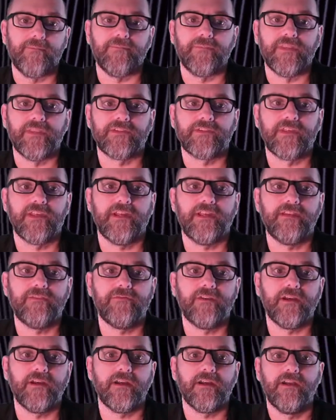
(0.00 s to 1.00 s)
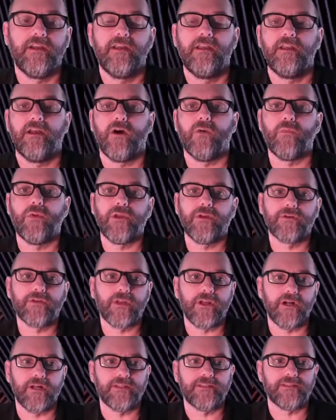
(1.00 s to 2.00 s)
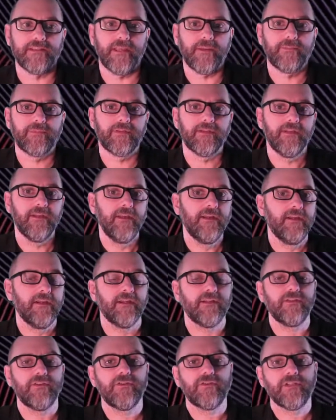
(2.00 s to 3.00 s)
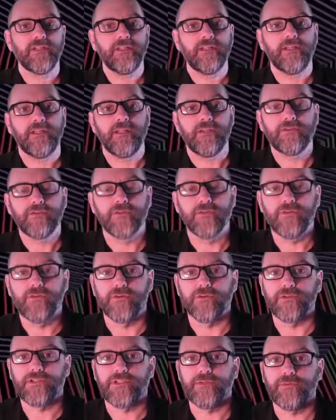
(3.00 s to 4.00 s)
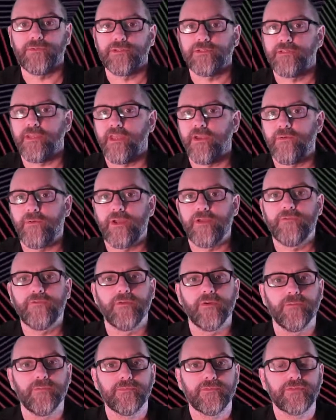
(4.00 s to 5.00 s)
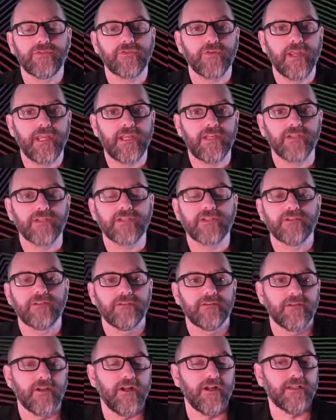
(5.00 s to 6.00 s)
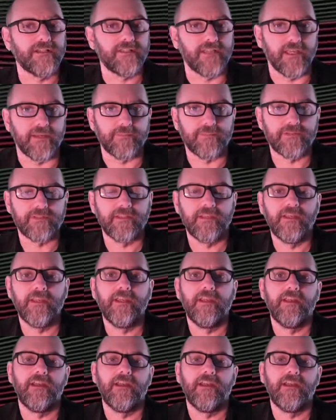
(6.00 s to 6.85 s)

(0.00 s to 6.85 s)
It's kind of a weird concept, and usually in an intro course you would stay away from strange concepts,